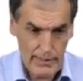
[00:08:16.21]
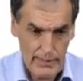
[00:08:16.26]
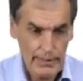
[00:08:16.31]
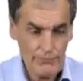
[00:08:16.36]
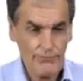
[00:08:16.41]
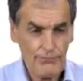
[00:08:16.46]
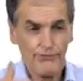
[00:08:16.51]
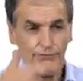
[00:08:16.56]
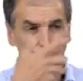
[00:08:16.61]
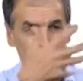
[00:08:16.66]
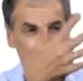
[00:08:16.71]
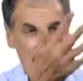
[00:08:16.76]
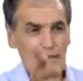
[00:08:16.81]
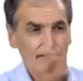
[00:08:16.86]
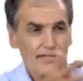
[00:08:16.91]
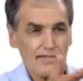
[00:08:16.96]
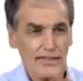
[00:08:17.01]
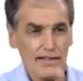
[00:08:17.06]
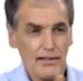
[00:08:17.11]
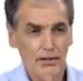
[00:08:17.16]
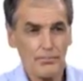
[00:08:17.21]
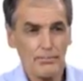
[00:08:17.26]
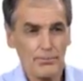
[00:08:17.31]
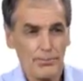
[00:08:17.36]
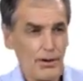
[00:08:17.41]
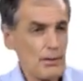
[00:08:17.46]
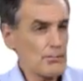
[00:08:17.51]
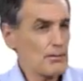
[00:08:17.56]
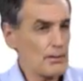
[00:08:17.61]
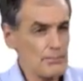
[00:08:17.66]
I'm facing a
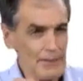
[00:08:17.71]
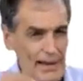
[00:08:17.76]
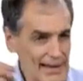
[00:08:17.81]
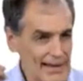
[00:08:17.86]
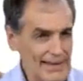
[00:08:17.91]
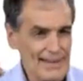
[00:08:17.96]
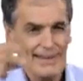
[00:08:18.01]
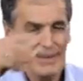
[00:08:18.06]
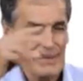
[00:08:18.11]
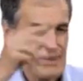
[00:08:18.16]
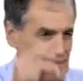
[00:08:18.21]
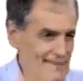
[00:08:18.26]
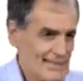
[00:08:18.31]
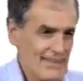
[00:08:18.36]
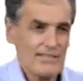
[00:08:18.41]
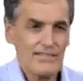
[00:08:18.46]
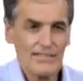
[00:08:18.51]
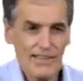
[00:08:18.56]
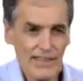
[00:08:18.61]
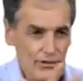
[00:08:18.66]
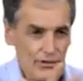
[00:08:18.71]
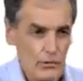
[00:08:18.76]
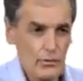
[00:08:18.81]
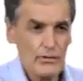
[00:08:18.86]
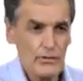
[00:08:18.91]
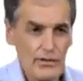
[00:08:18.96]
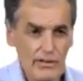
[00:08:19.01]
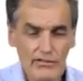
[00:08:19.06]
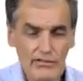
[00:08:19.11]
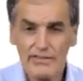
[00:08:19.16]
problem. I
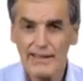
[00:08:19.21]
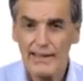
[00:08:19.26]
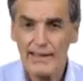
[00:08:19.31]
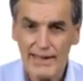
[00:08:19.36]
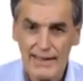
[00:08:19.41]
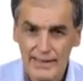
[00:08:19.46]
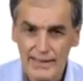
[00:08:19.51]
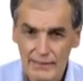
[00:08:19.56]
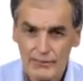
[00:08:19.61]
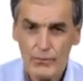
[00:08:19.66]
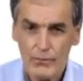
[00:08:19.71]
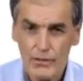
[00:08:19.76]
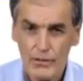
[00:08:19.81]
do this, and